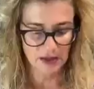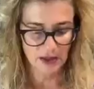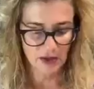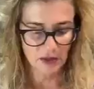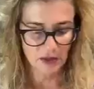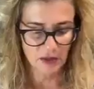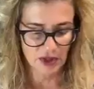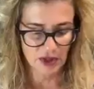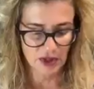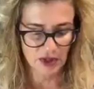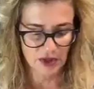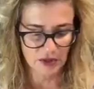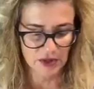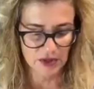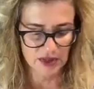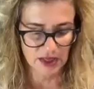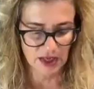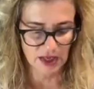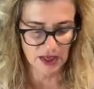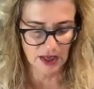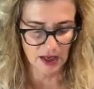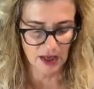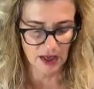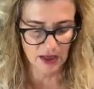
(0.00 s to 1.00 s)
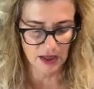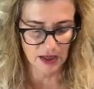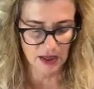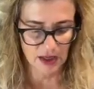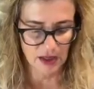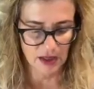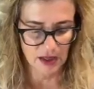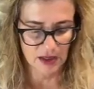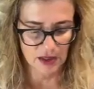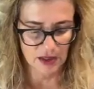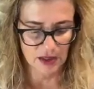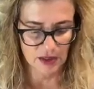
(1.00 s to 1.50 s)
love what you said,
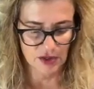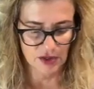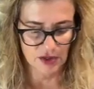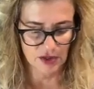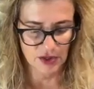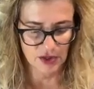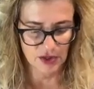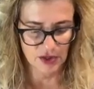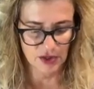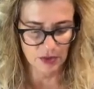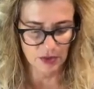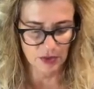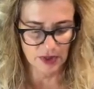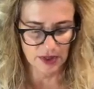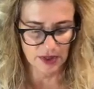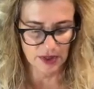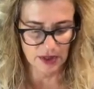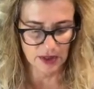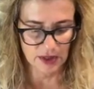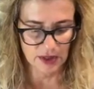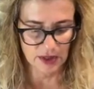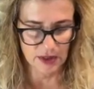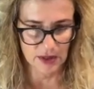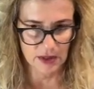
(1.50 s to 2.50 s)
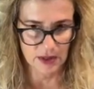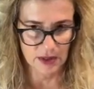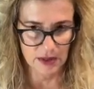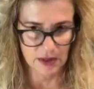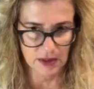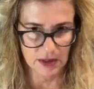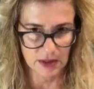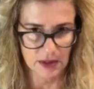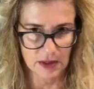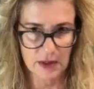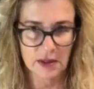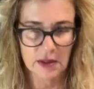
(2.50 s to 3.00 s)
to do it
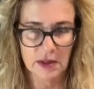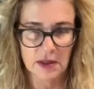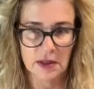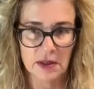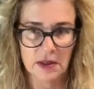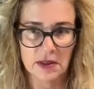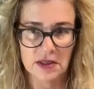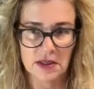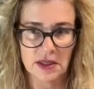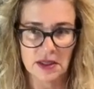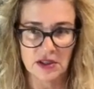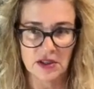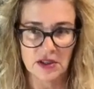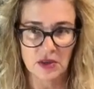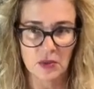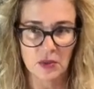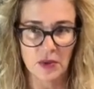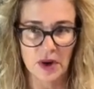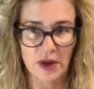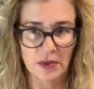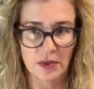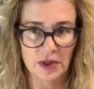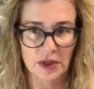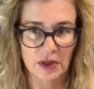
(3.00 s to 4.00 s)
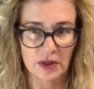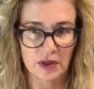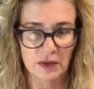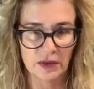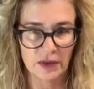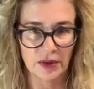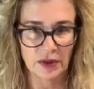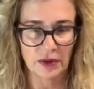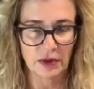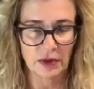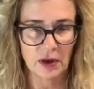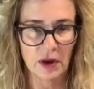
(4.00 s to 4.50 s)
in such a way where you
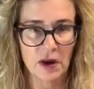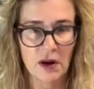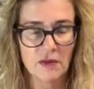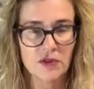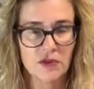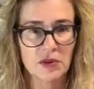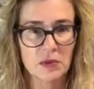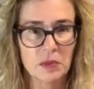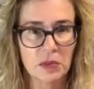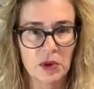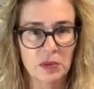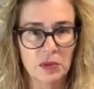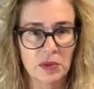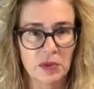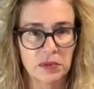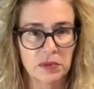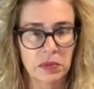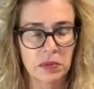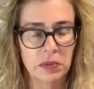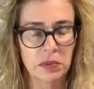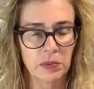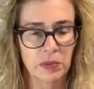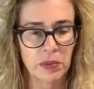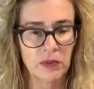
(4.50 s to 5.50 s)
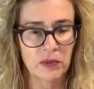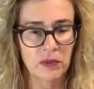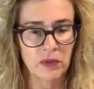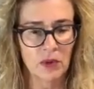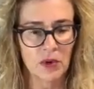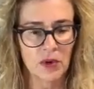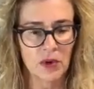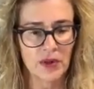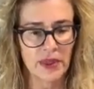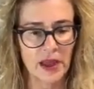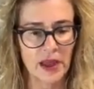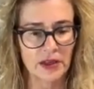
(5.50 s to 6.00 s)
feel comfortable. But
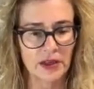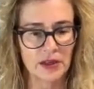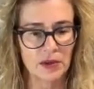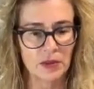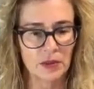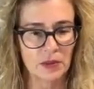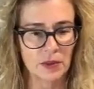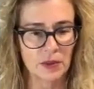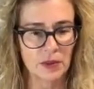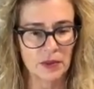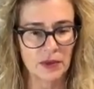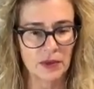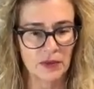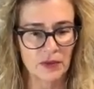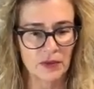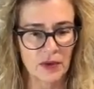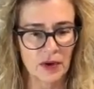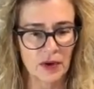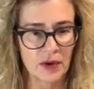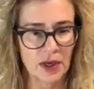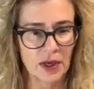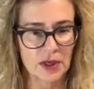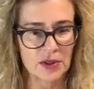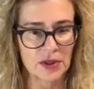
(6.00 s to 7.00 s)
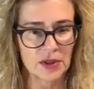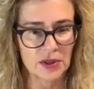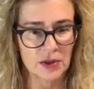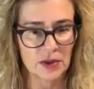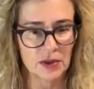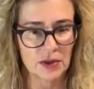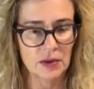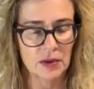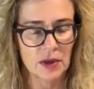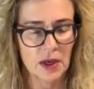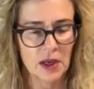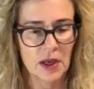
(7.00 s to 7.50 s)
before that, you were referring
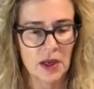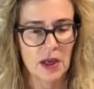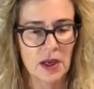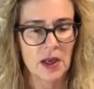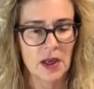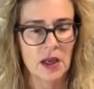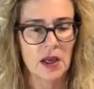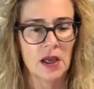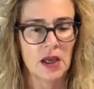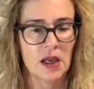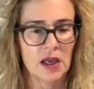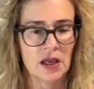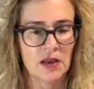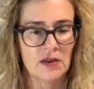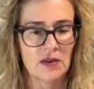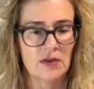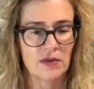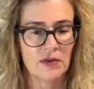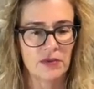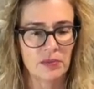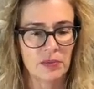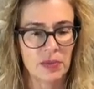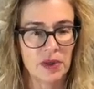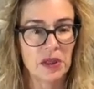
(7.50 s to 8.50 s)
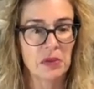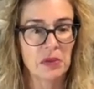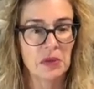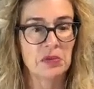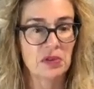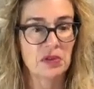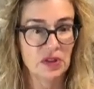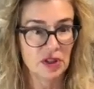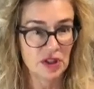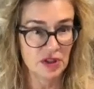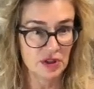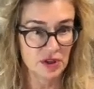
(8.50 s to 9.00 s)
to if
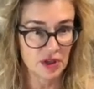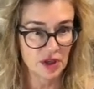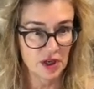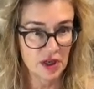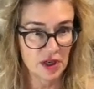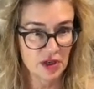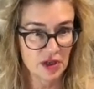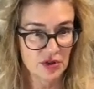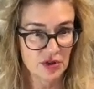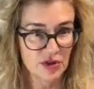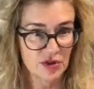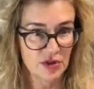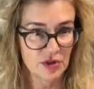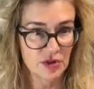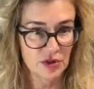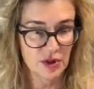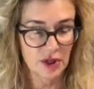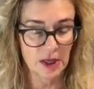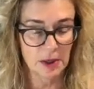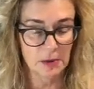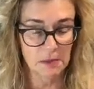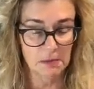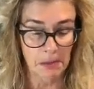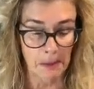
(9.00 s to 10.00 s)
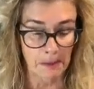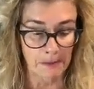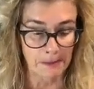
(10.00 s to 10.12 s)
people in your industry